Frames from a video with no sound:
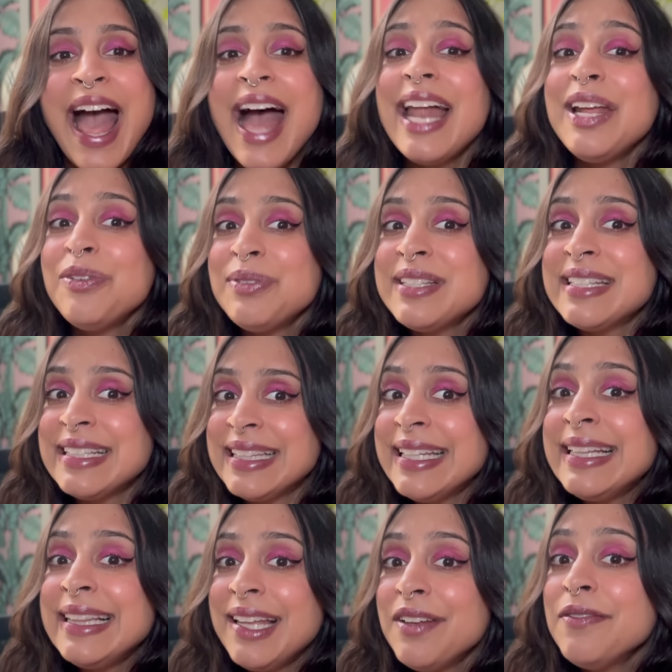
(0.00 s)
and it was a
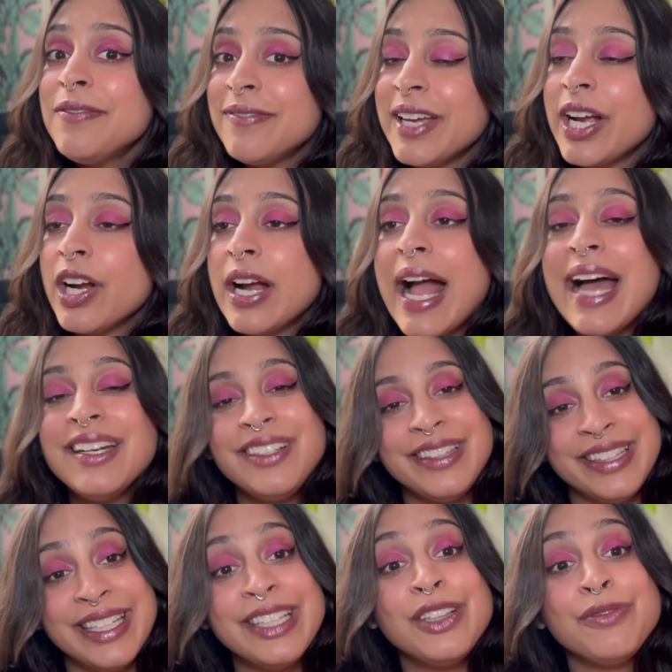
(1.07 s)
little unfair and a
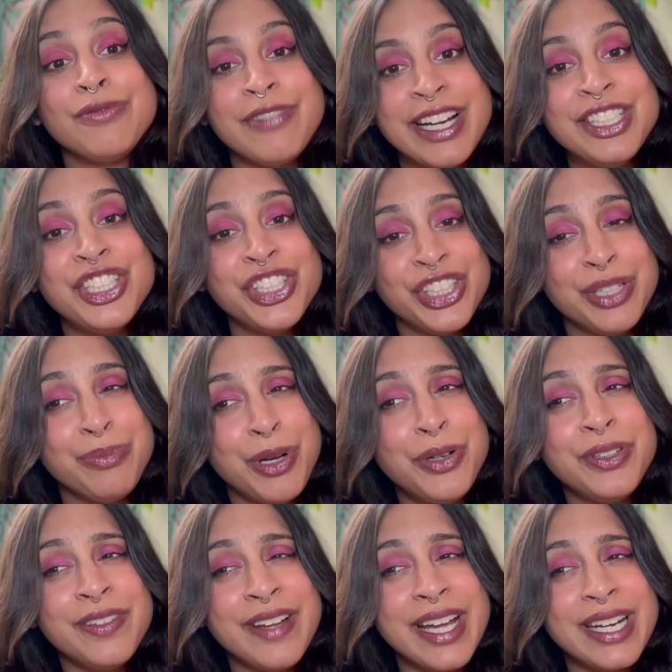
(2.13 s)
little racially
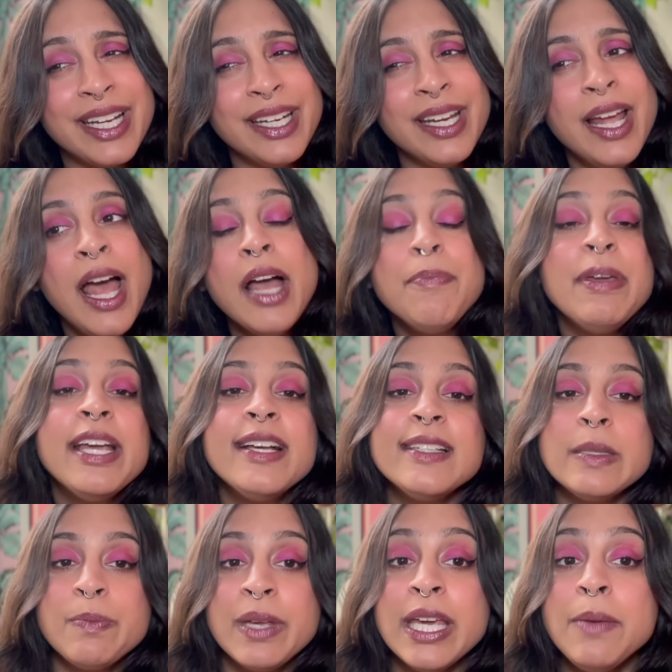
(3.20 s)
motivated
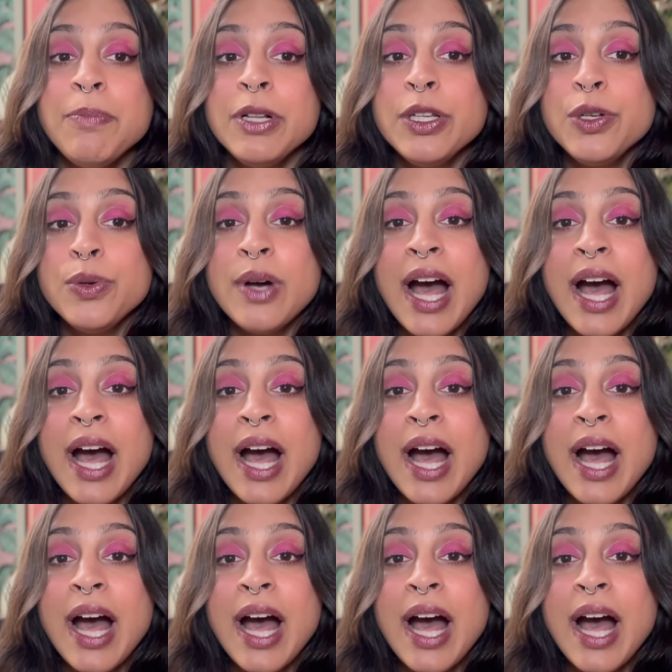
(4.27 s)
because people who